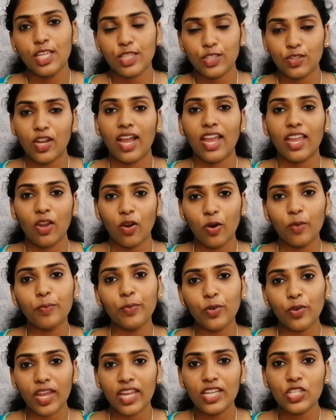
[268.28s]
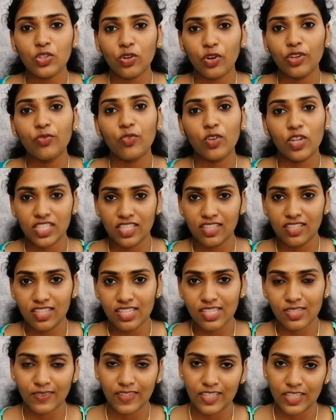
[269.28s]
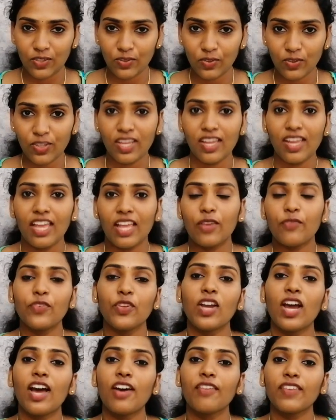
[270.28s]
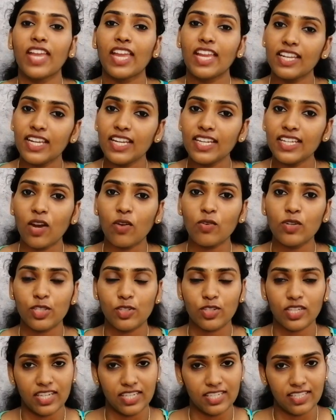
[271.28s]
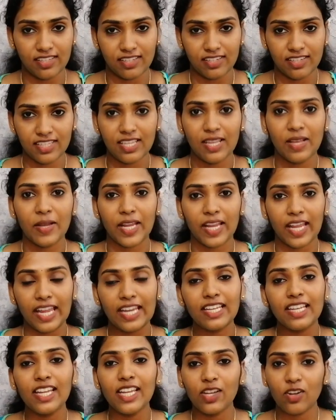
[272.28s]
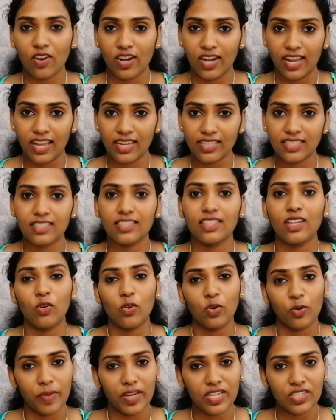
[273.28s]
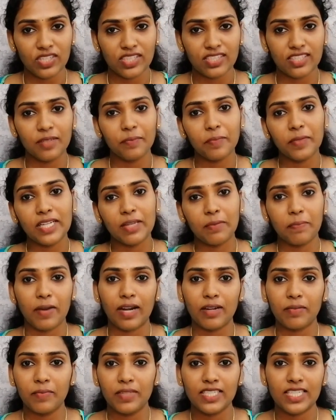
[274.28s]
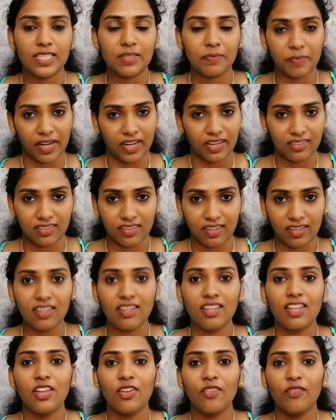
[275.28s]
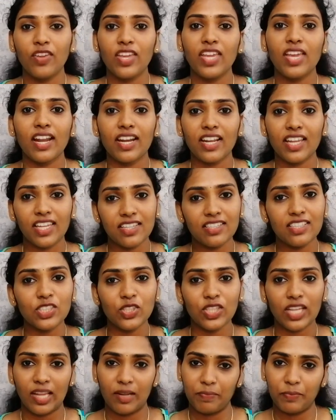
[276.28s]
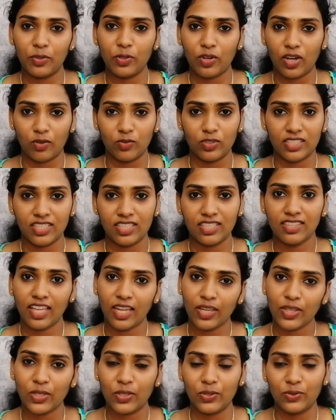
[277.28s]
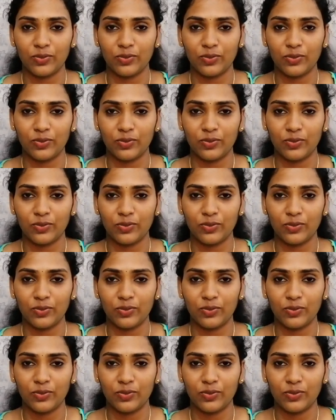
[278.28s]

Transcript: So I hope you enjoyed watching this video. If you have any doubts or concerns, kindly contact the Occupational Therapy Department at Prayatna. We are here to help you out. Thank